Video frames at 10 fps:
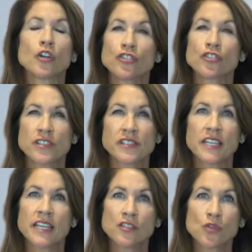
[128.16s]

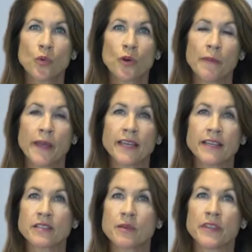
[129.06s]
urgency toward
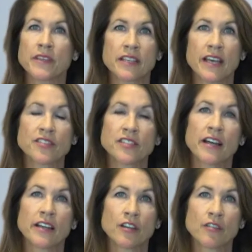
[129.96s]
making some of these
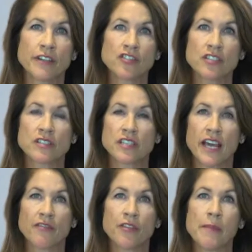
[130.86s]
lifestyle interventions to
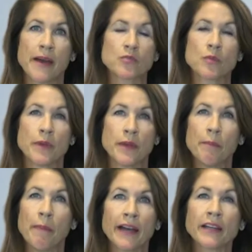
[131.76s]
have the maximum
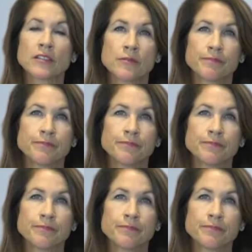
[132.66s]
impact?